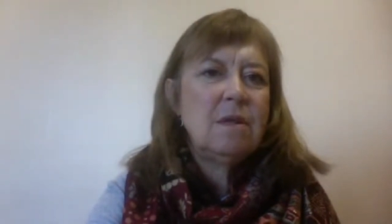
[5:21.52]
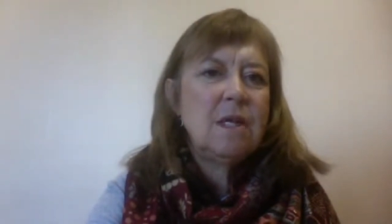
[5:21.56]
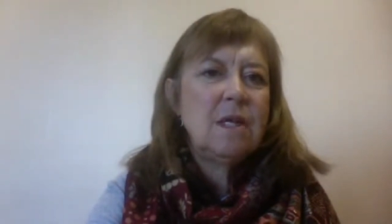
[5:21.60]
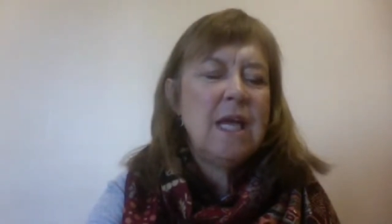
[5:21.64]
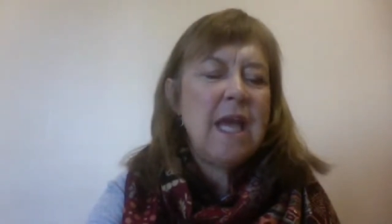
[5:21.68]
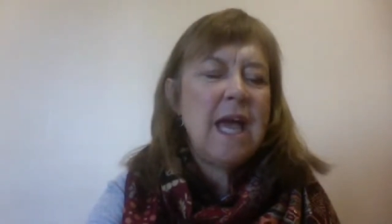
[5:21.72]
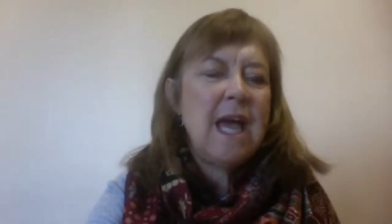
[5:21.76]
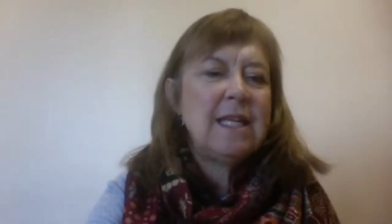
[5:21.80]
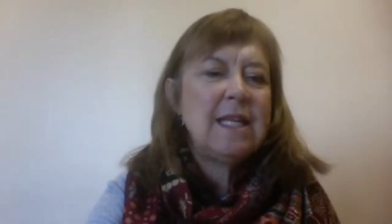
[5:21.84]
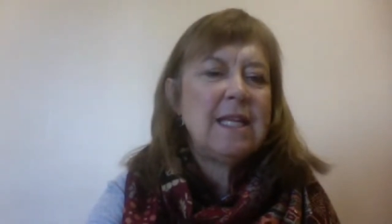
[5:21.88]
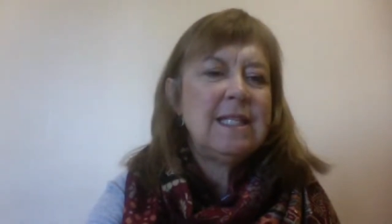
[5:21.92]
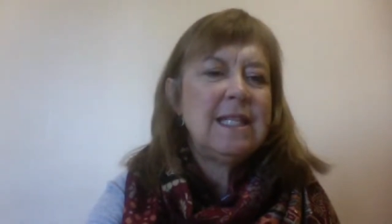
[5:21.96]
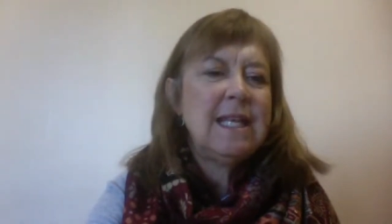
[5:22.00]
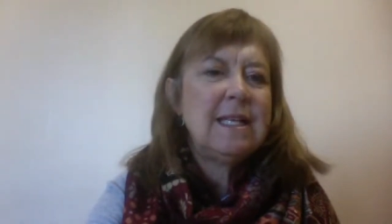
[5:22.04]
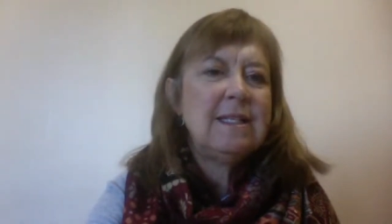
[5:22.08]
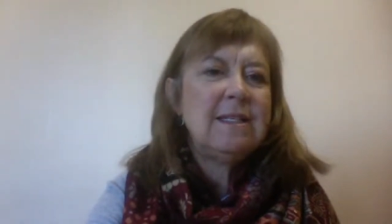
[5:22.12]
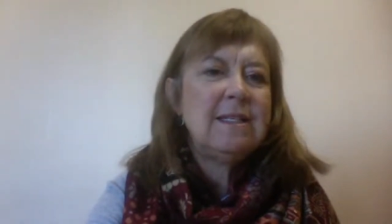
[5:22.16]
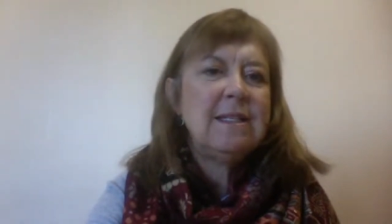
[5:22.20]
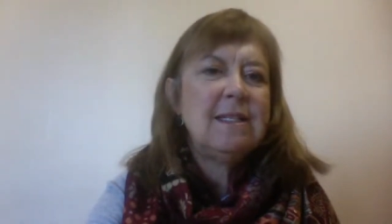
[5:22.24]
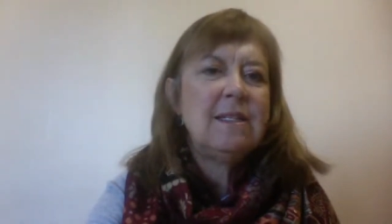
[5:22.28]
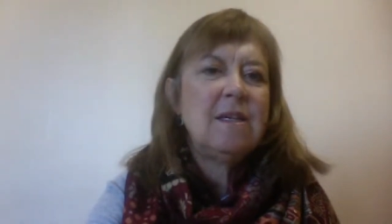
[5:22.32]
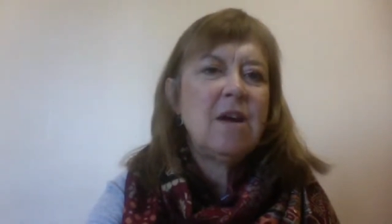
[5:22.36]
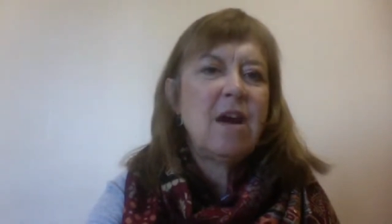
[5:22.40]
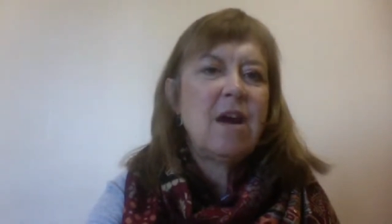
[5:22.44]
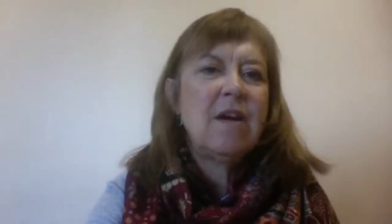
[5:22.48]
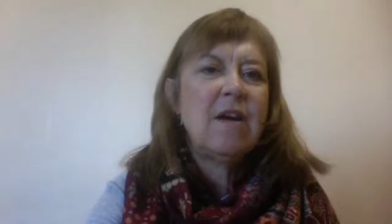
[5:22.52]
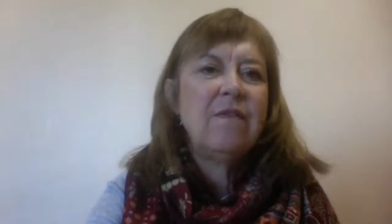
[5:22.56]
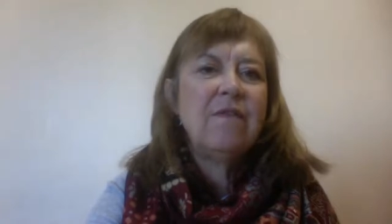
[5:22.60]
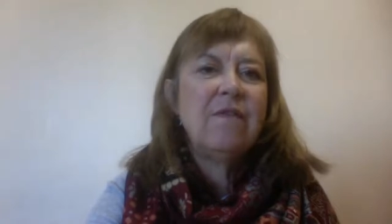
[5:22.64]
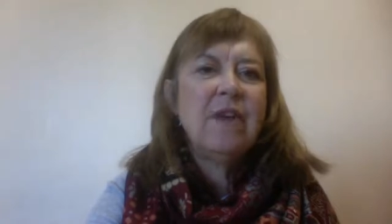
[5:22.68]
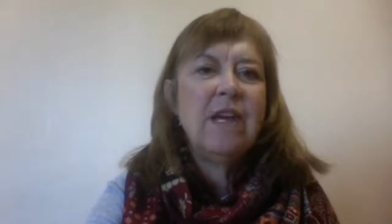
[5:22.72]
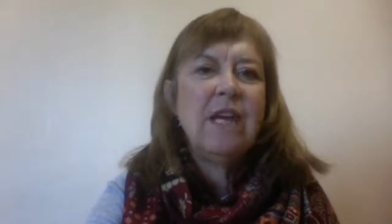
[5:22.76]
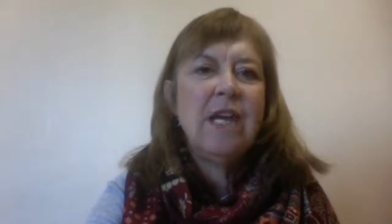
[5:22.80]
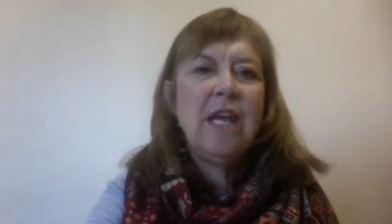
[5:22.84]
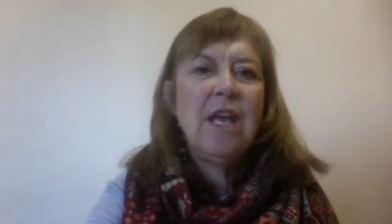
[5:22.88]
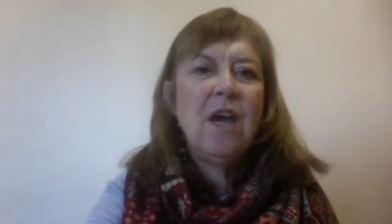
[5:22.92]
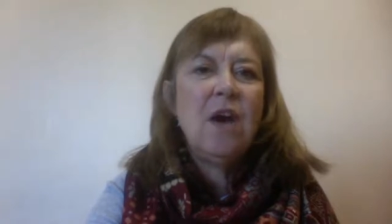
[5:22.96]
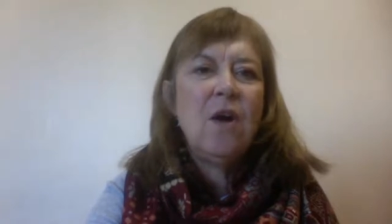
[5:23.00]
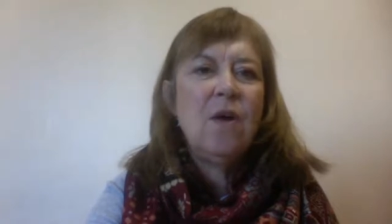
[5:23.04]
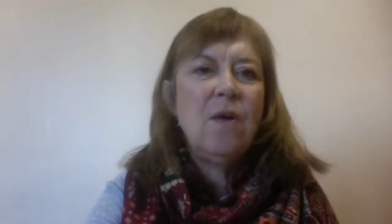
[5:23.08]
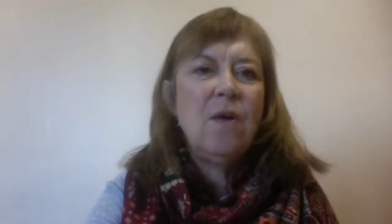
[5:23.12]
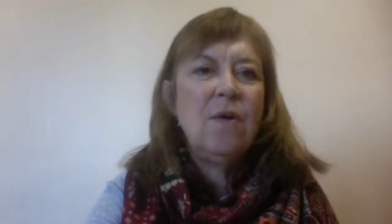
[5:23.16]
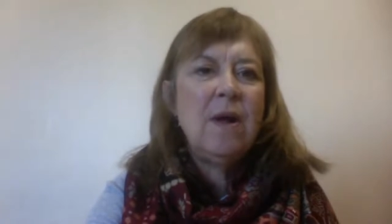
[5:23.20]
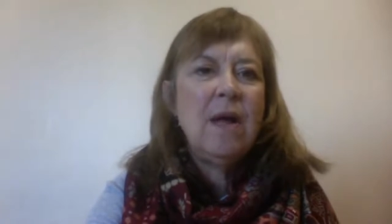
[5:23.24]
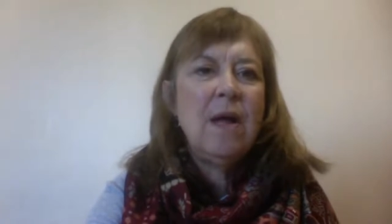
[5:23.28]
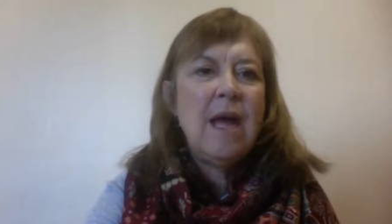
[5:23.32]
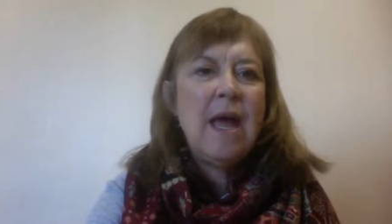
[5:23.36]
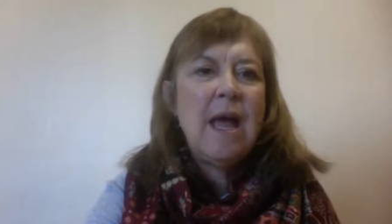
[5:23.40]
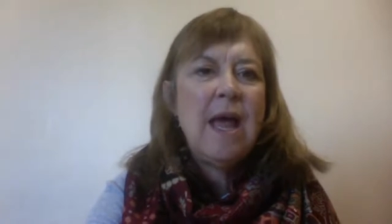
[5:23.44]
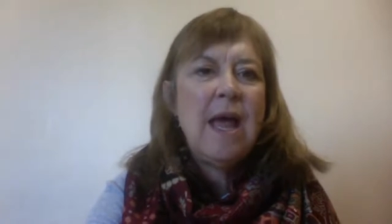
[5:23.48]
Yeah, it says start video,
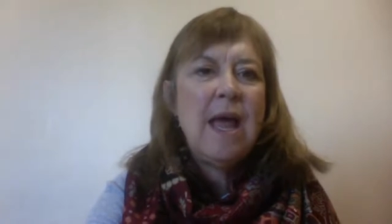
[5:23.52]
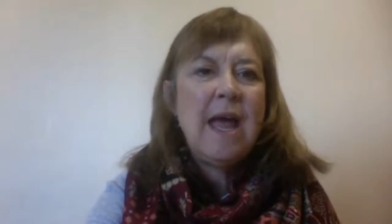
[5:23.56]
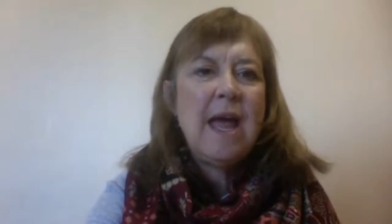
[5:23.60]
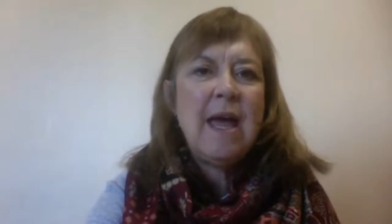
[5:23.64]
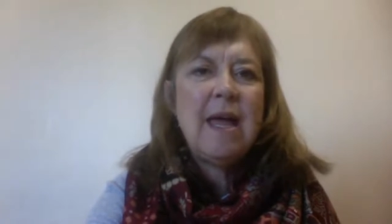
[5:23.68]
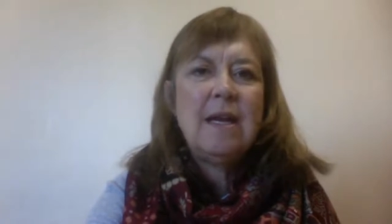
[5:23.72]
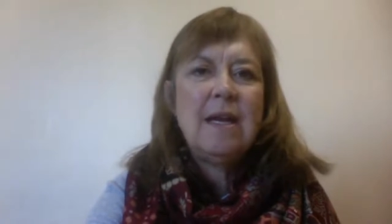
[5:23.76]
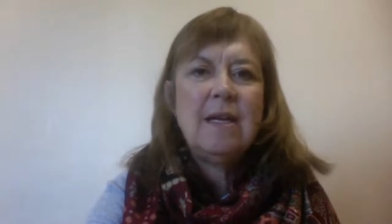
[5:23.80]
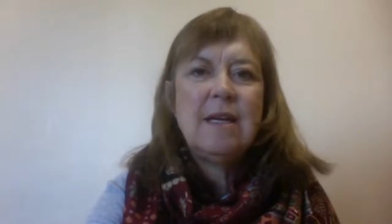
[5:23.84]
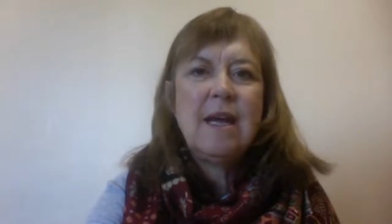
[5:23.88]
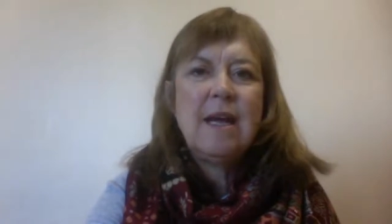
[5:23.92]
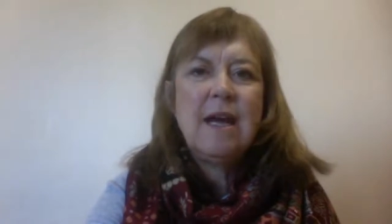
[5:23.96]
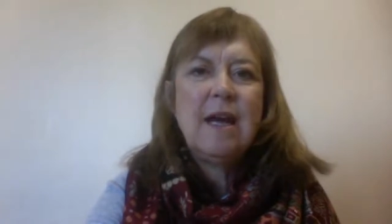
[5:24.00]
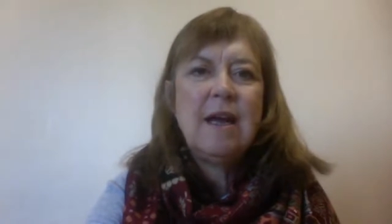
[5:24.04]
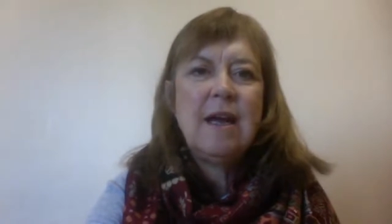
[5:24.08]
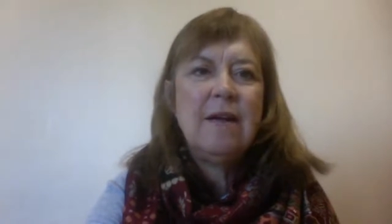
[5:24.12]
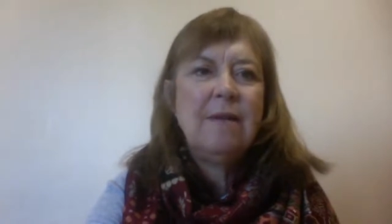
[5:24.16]
and